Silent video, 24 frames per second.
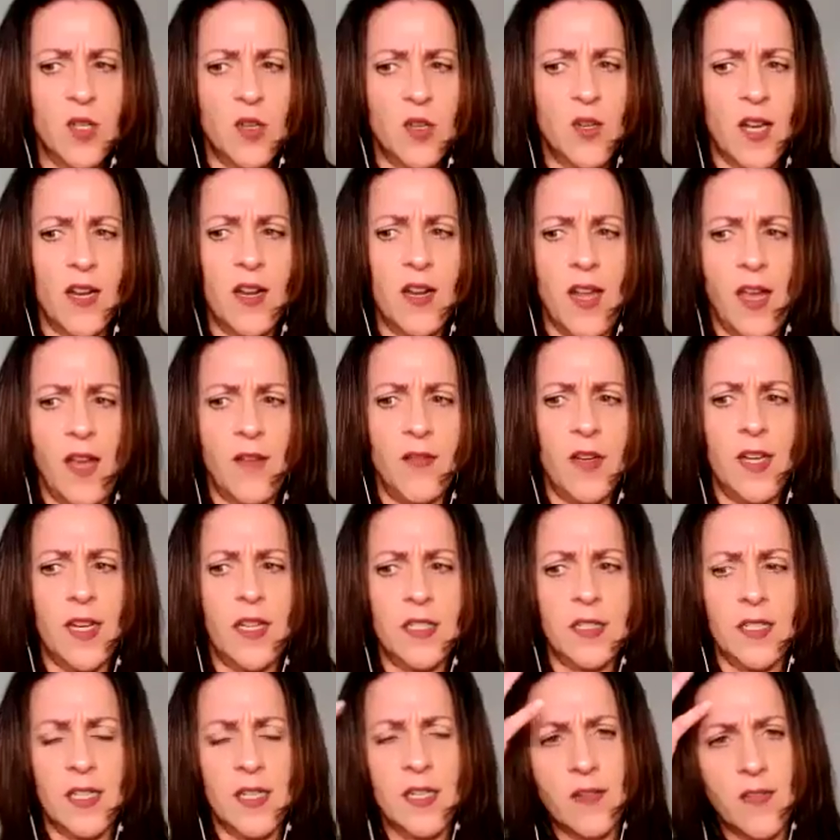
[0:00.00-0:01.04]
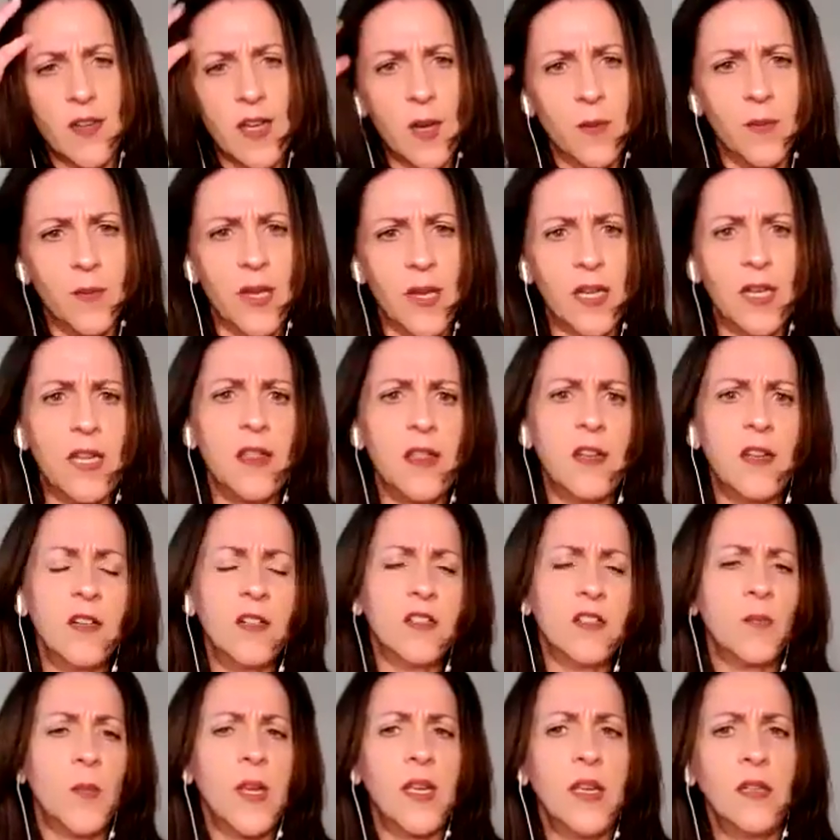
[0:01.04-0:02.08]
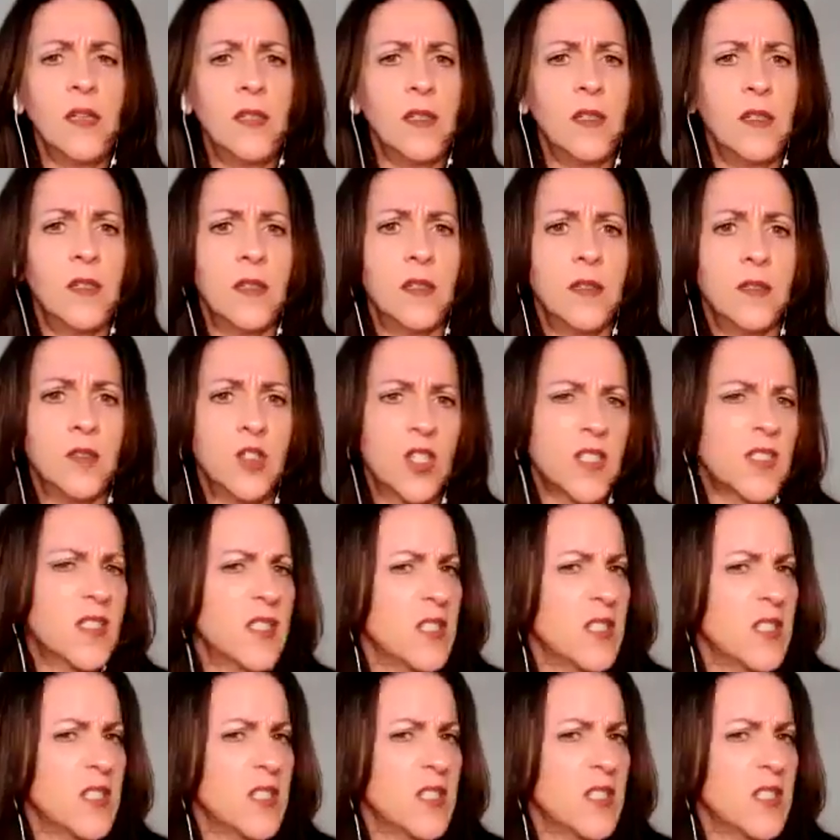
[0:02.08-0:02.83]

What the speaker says: you kind of have an idea of how many there's been just